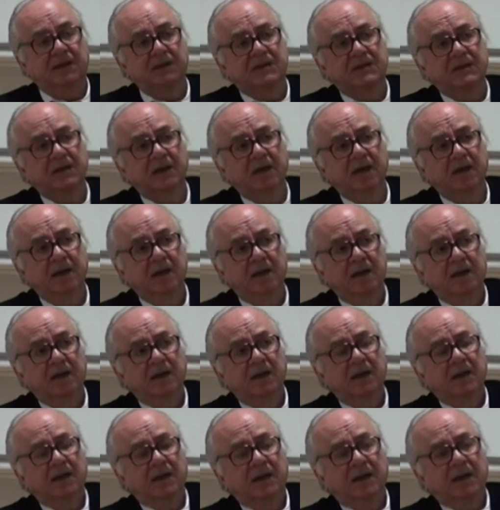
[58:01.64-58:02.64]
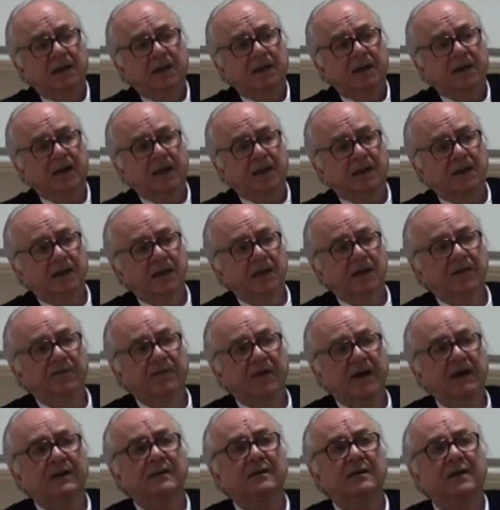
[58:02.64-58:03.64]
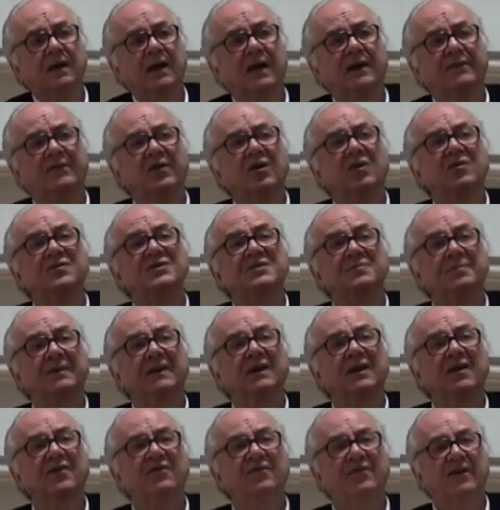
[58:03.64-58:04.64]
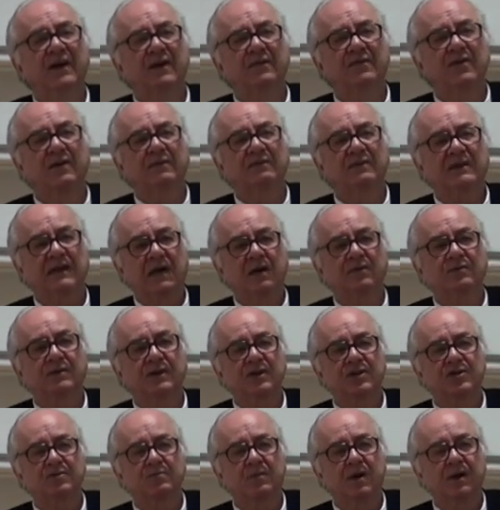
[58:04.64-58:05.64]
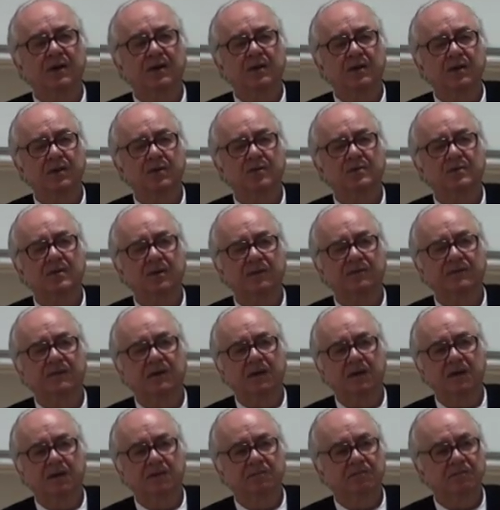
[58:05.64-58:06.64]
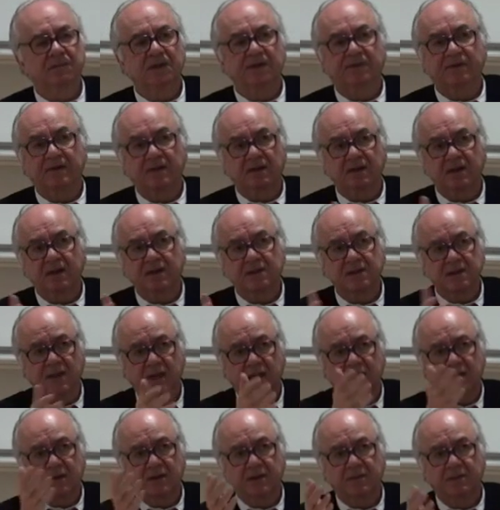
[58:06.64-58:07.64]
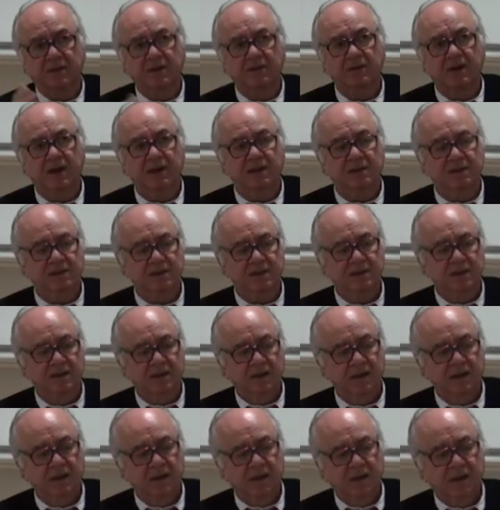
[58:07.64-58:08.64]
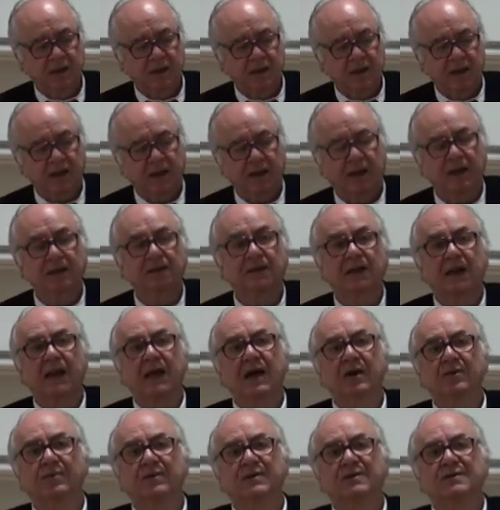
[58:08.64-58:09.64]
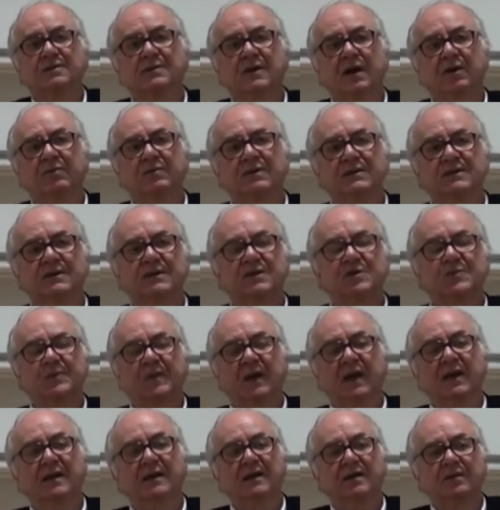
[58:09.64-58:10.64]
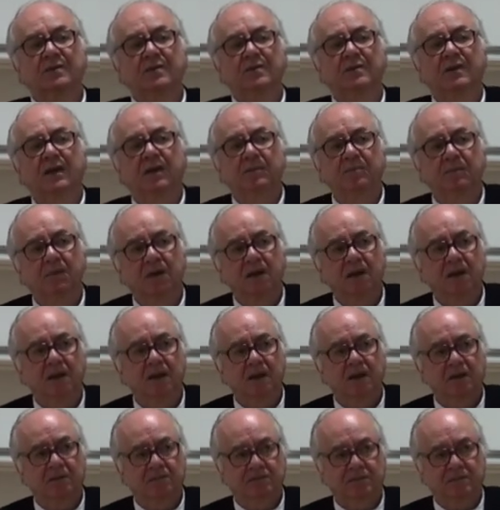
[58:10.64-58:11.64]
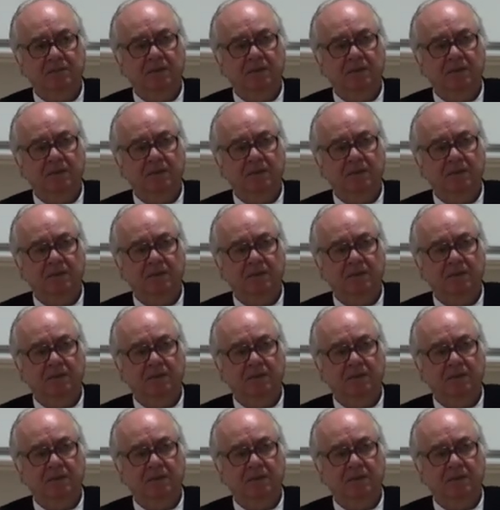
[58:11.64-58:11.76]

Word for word: this here, that in fact I've always been in favor of counter-hegemonic use of uh, different things like human rights and the language. I was explaining to them, uh,